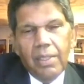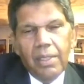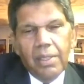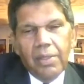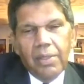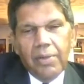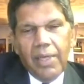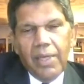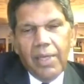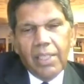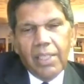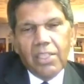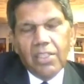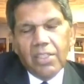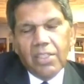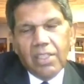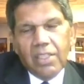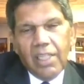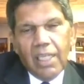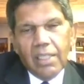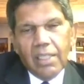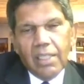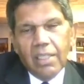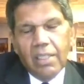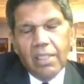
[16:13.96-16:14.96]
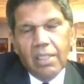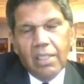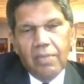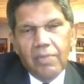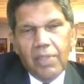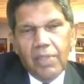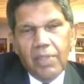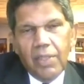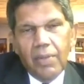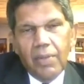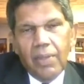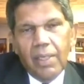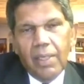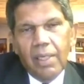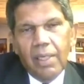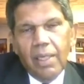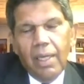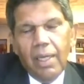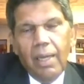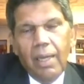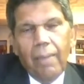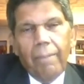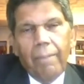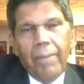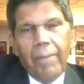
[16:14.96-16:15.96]
great successes of the UN,
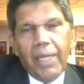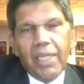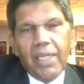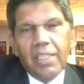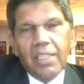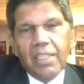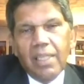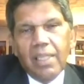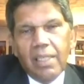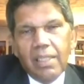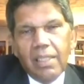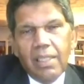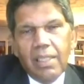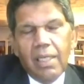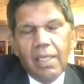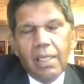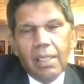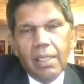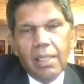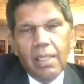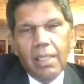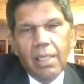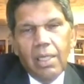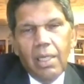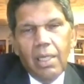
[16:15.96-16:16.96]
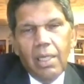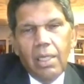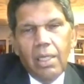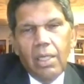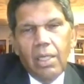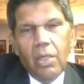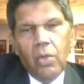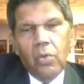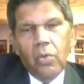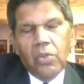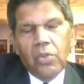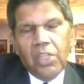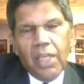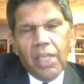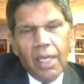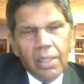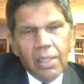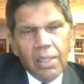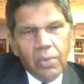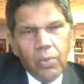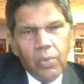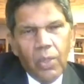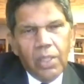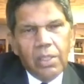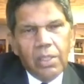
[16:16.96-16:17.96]
because I think
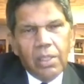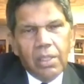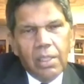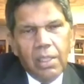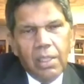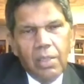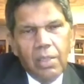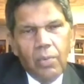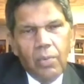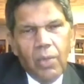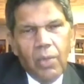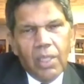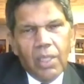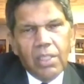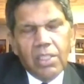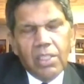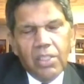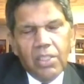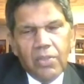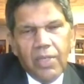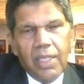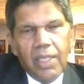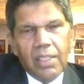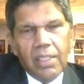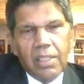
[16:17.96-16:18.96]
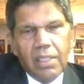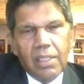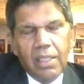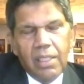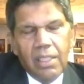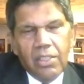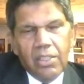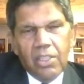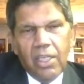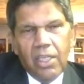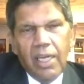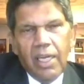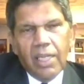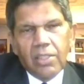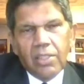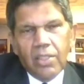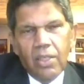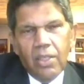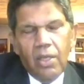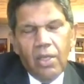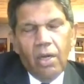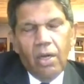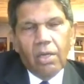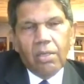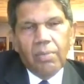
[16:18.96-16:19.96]
Uthant once addressed the
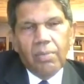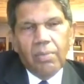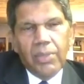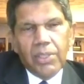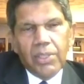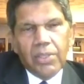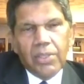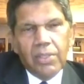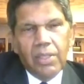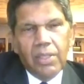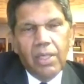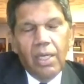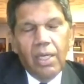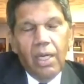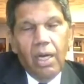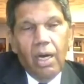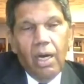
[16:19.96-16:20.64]
International Law Commission,